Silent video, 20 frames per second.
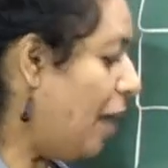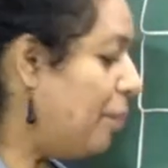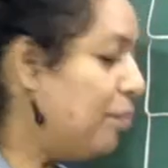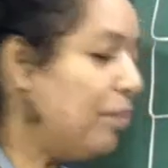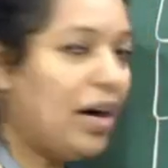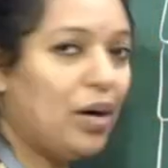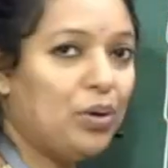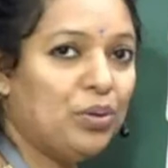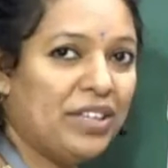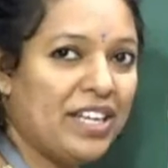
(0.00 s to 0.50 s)

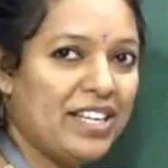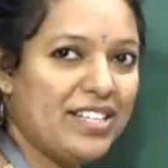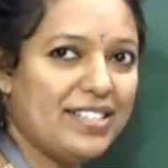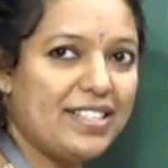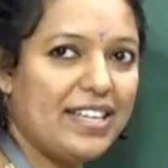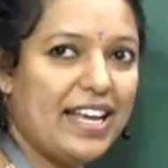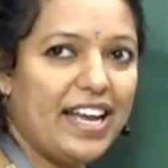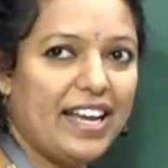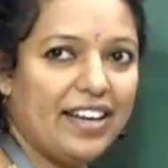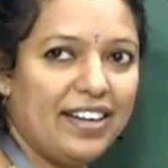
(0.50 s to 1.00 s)
Amount
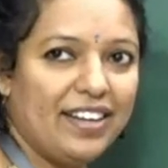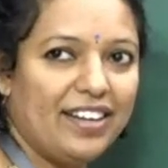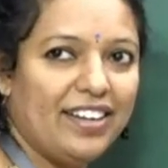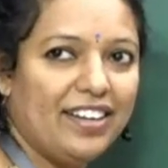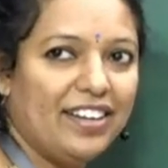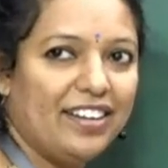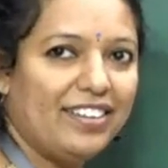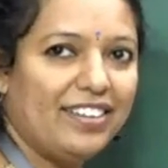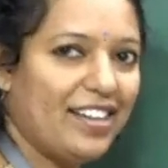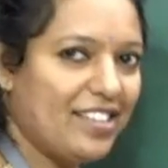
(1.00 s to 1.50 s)
is there,
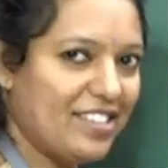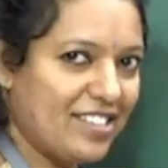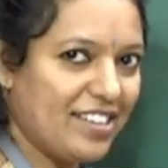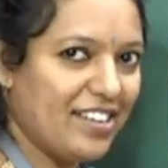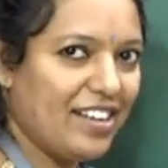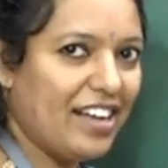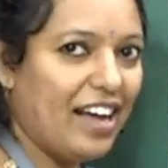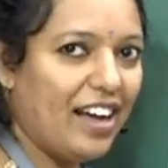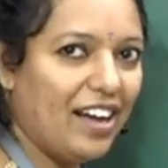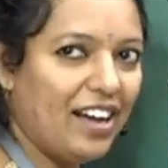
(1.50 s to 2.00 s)
that's
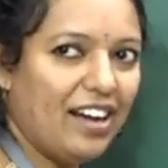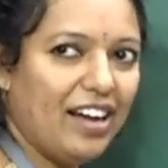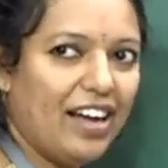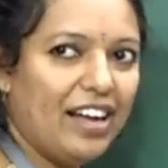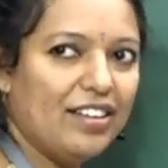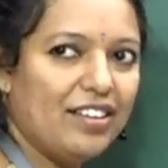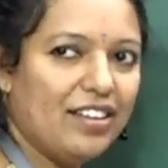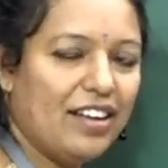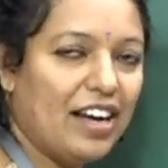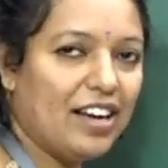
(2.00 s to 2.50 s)

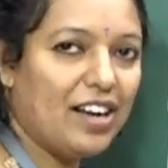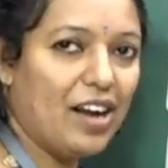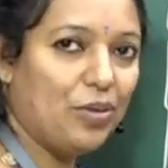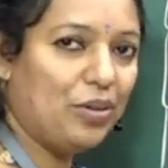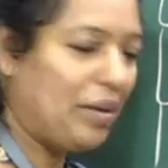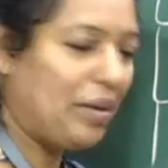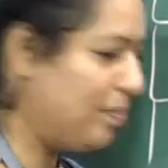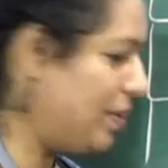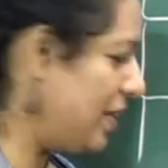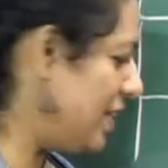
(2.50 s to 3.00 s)

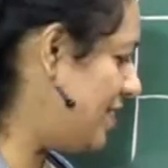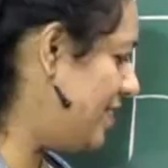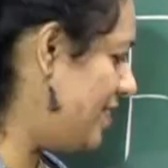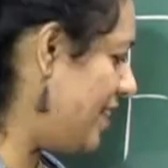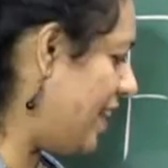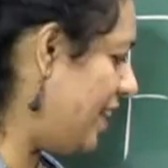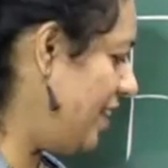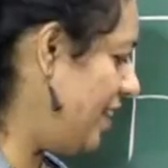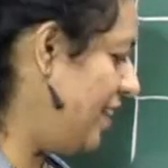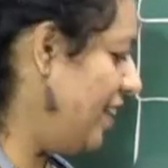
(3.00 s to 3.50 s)
account number is
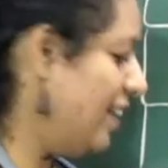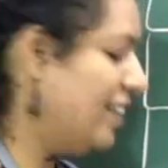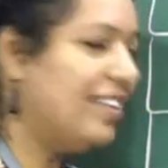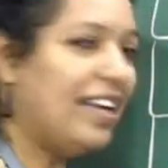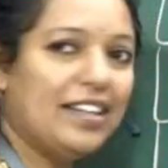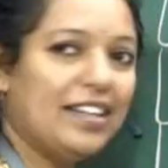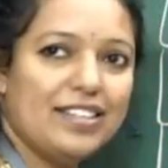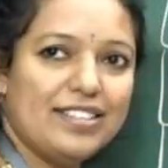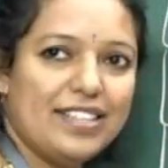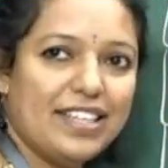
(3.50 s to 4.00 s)
there,
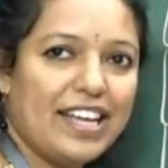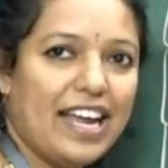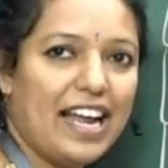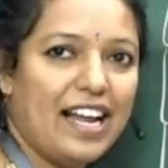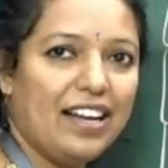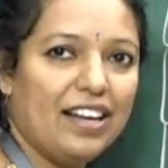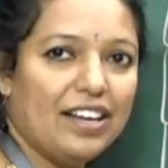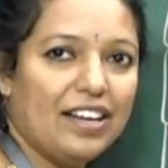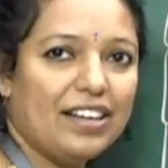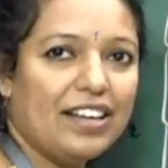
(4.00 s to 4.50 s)
that is the
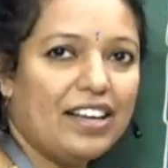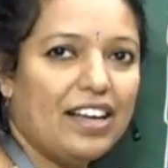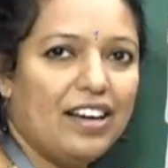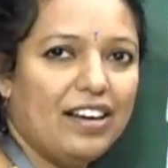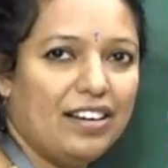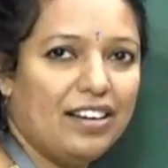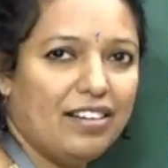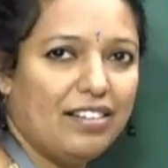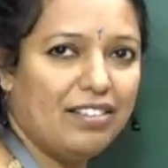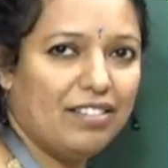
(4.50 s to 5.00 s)

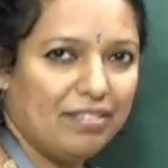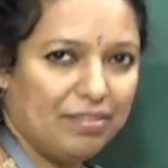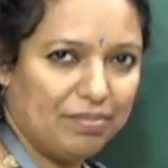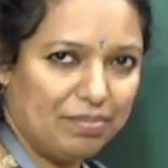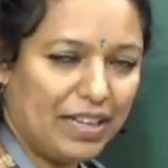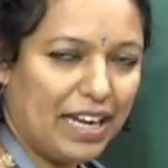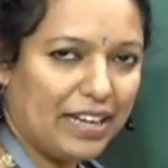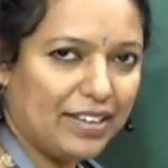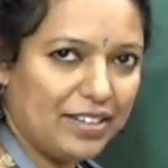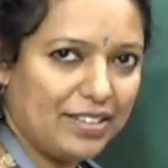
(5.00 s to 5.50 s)

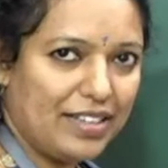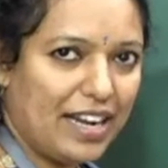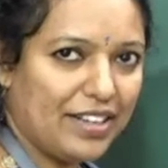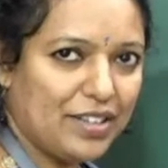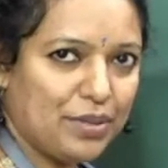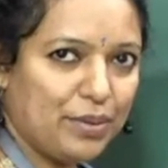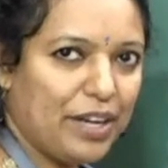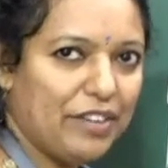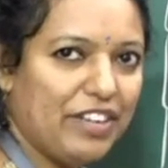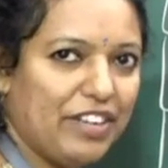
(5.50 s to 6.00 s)

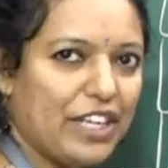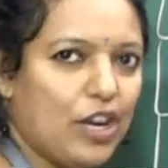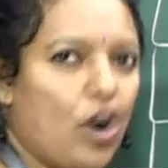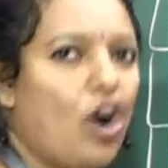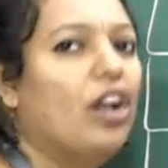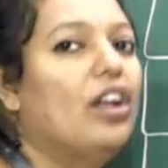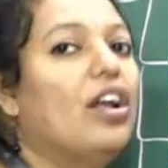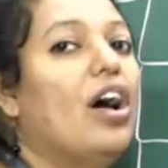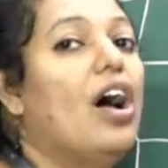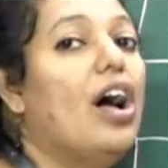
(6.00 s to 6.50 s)
that's why we
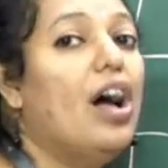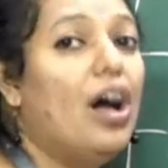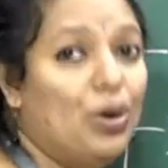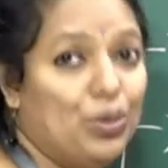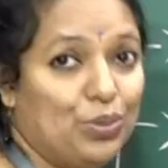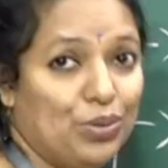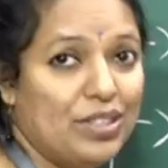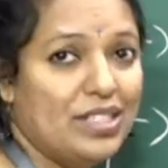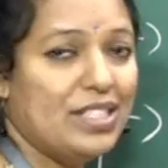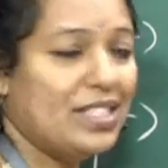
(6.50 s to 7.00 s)
call
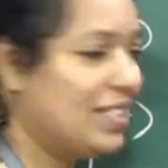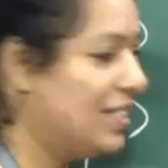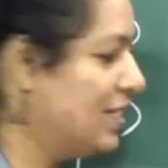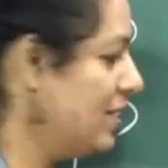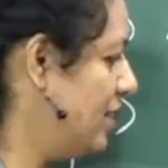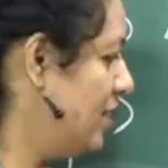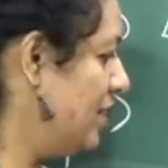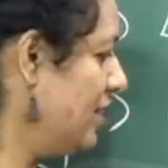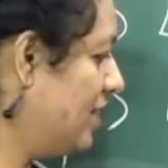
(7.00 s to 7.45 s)
ounce.